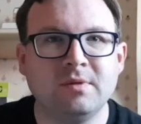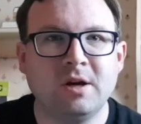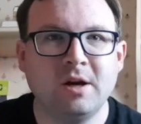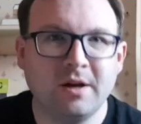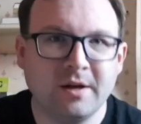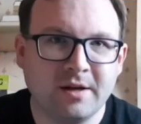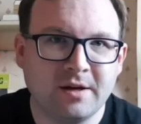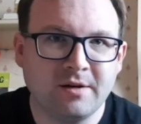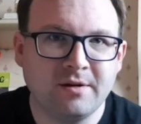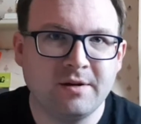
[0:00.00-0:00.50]

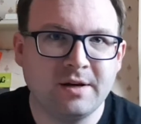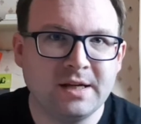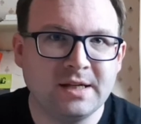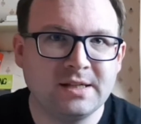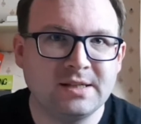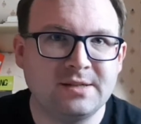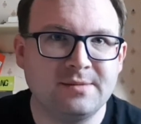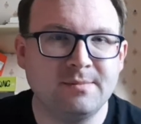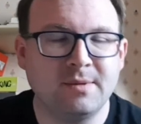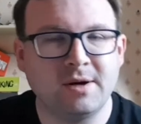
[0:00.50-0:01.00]
Hi
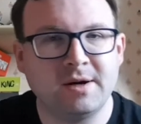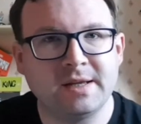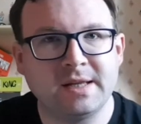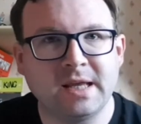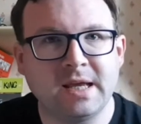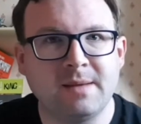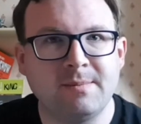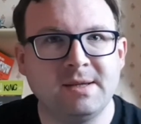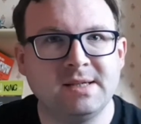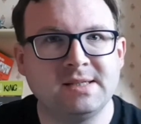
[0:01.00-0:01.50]
guys, my
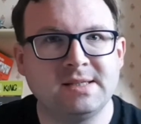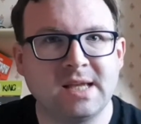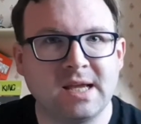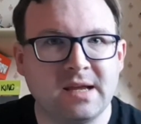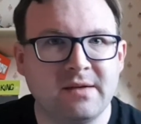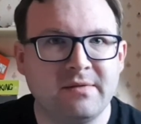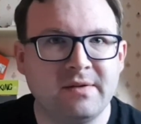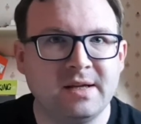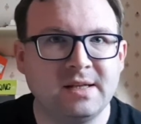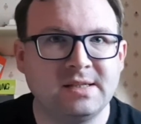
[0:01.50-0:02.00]
name is
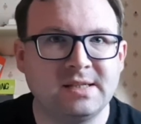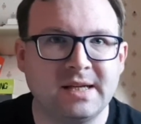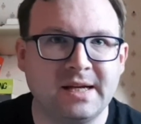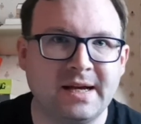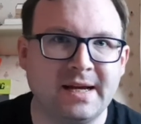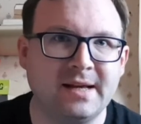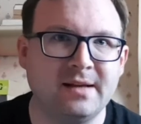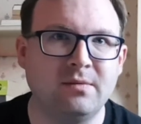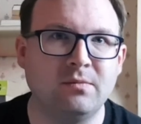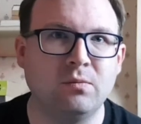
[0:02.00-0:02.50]
David
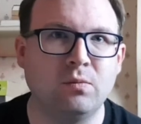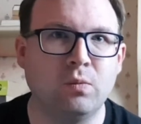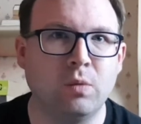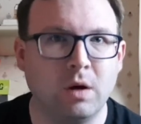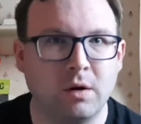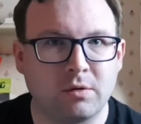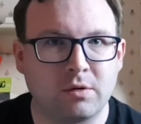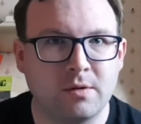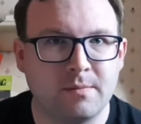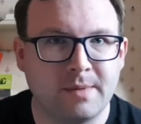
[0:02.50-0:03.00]
and
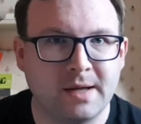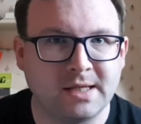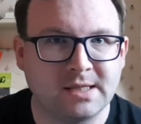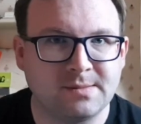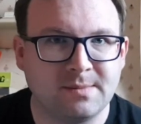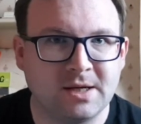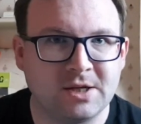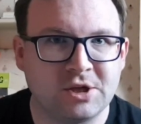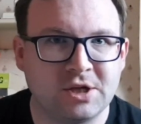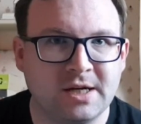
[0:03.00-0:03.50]
welcome back
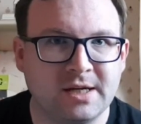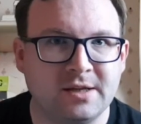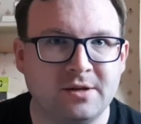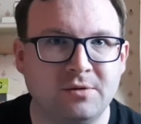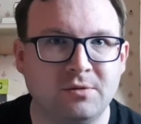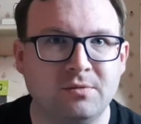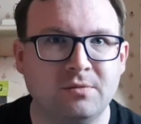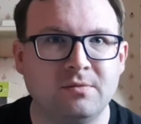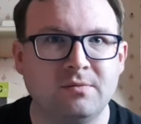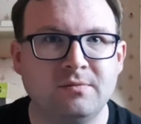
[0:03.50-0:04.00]
to my
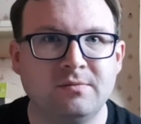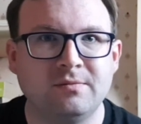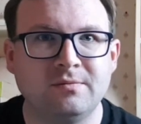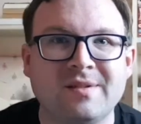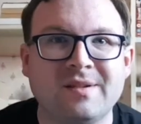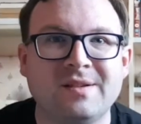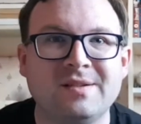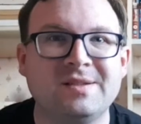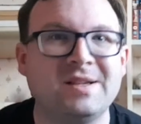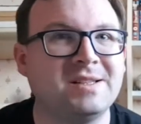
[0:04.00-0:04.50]
channel.
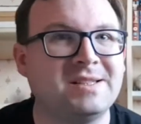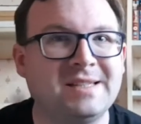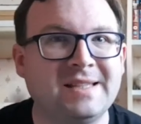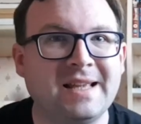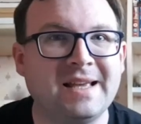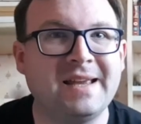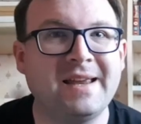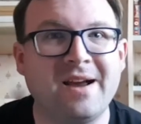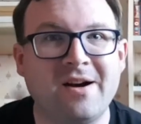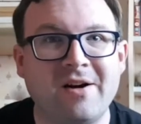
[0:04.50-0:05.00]
So
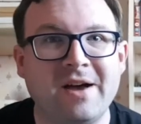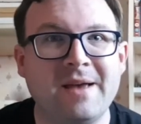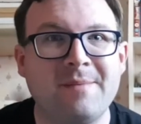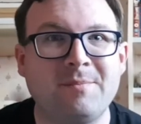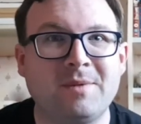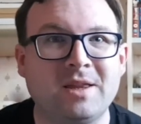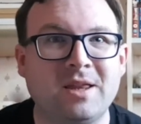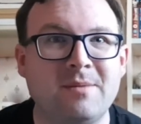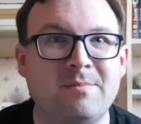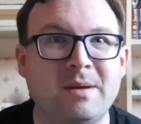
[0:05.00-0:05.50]
today I
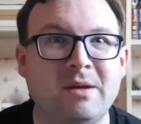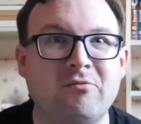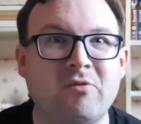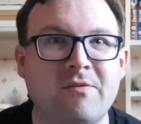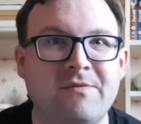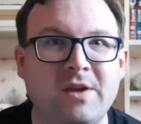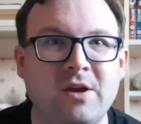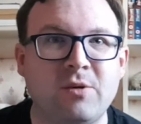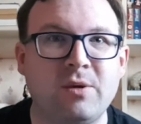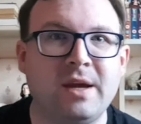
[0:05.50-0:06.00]
am going to be
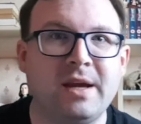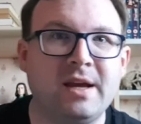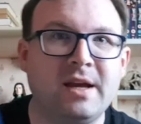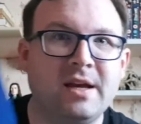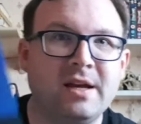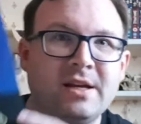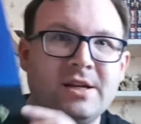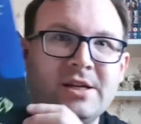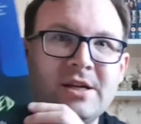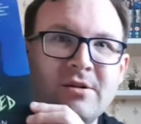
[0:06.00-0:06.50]
reviewing
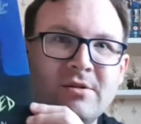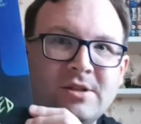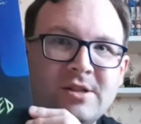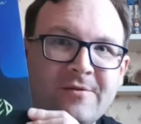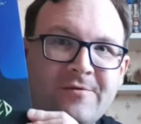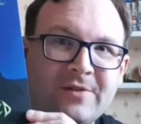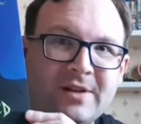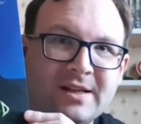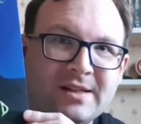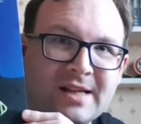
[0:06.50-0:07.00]
Shelter
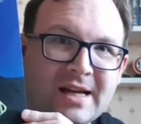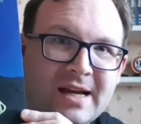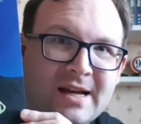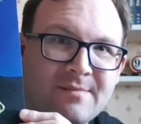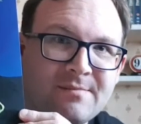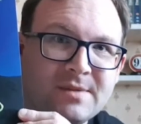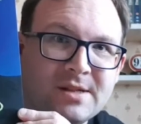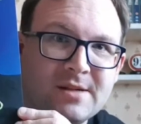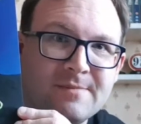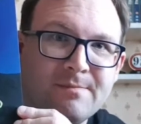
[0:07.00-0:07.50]
for the
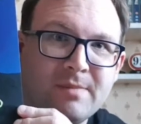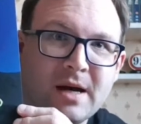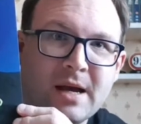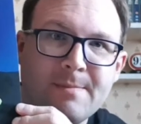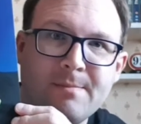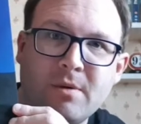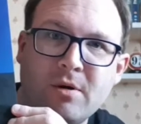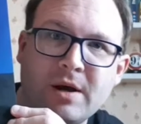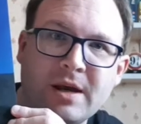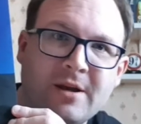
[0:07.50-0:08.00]
Damned by
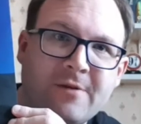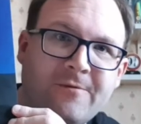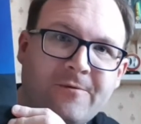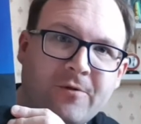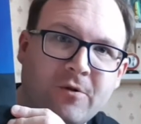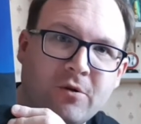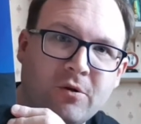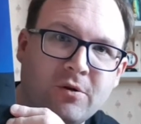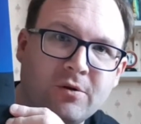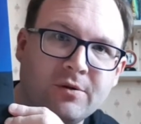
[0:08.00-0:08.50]
Mike
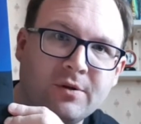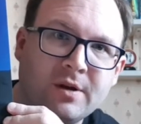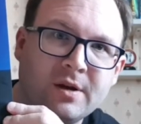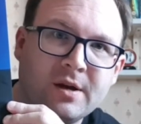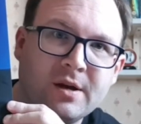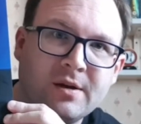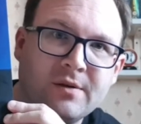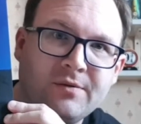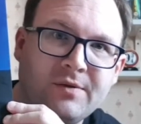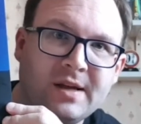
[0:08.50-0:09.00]
Thorn.
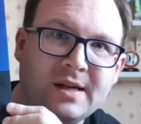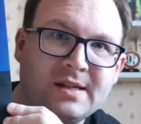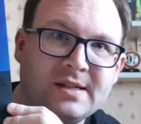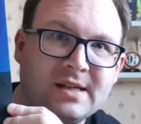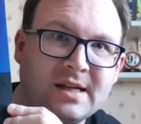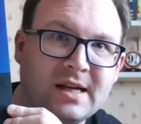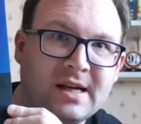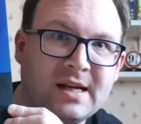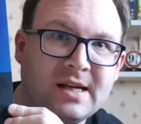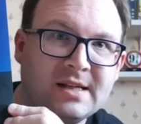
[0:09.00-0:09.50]
This
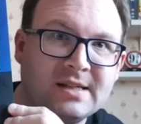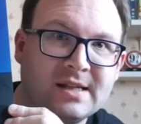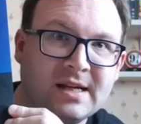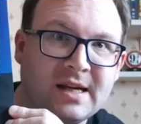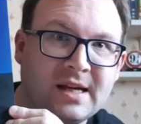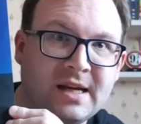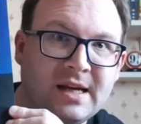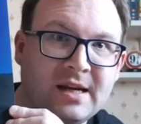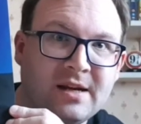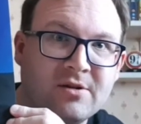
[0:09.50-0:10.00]
is
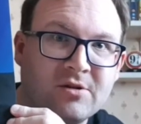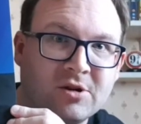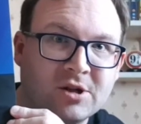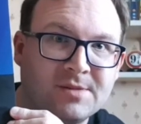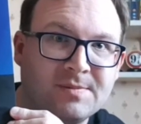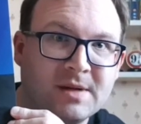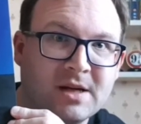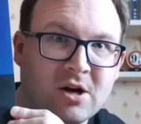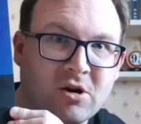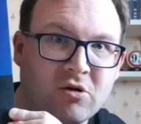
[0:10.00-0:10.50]
a
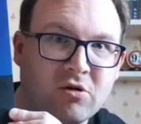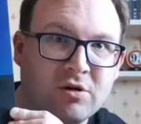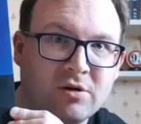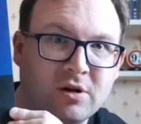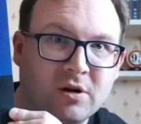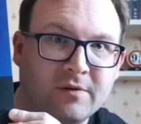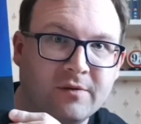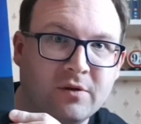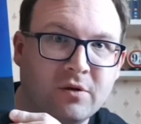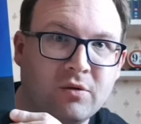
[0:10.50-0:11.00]
cosmic horror
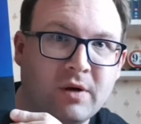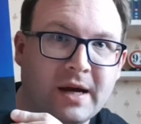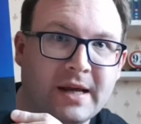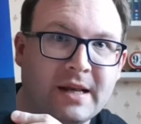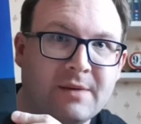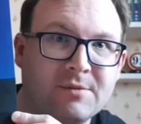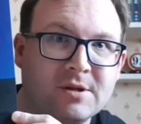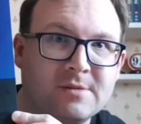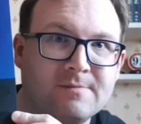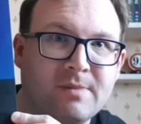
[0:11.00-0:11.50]
novel and
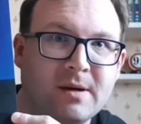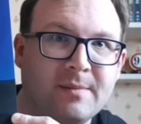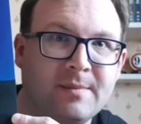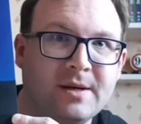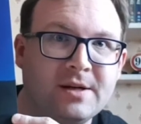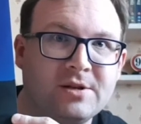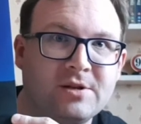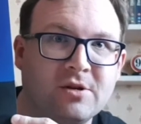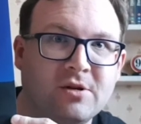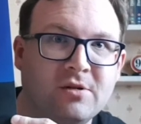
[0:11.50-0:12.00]
it was
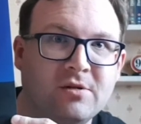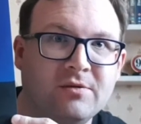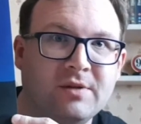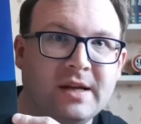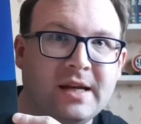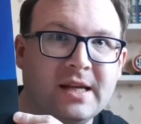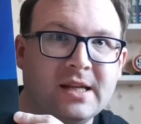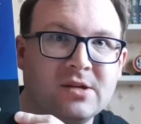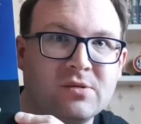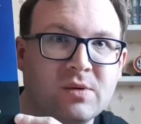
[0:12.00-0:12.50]
published on
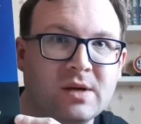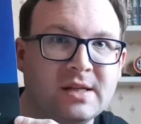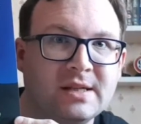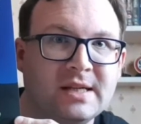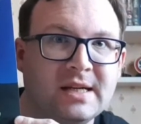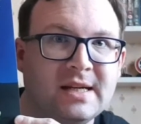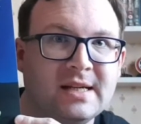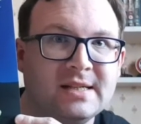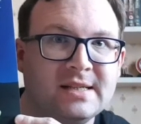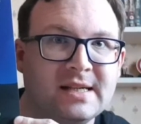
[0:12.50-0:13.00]
the
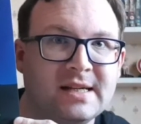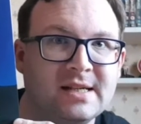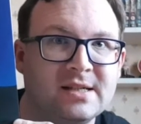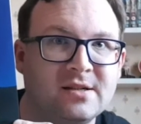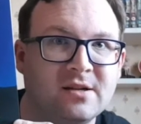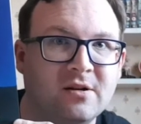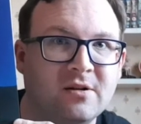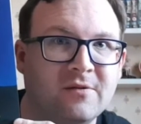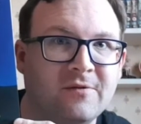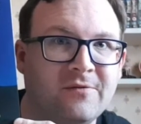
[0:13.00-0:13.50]
26th
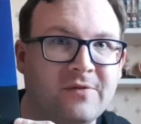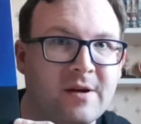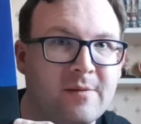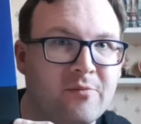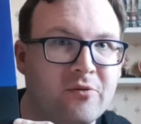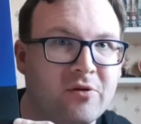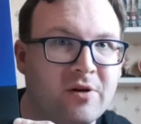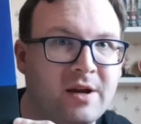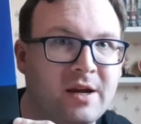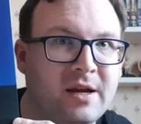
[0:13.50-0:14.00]
of
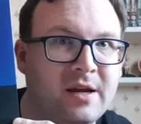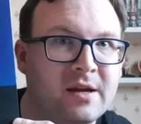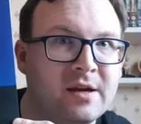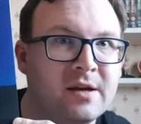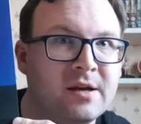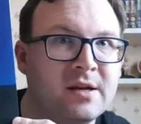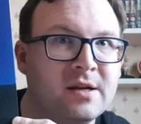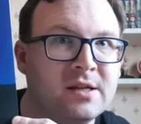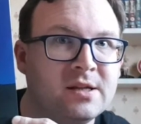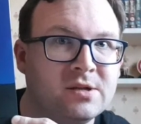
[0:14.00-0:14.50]
February
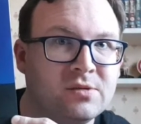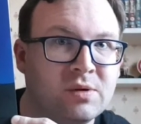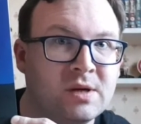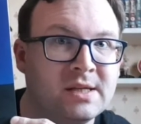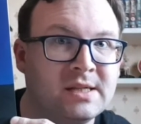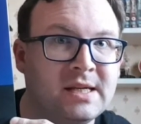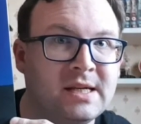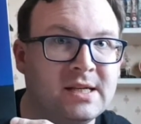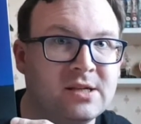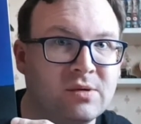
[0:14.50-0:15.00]

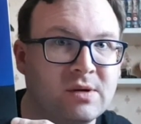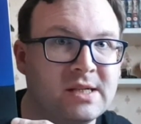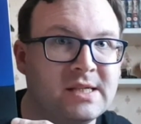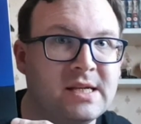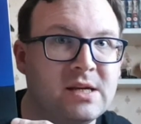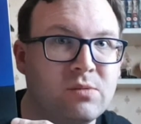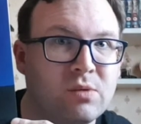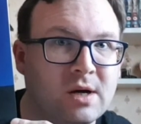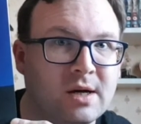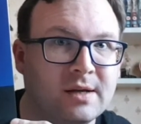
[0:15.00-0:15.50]

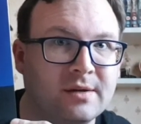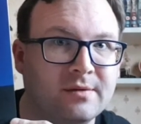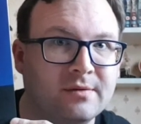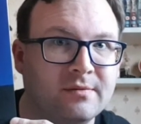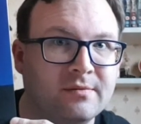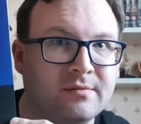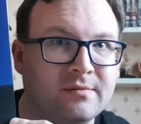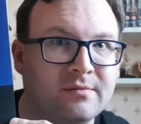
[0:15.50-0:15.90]
2021.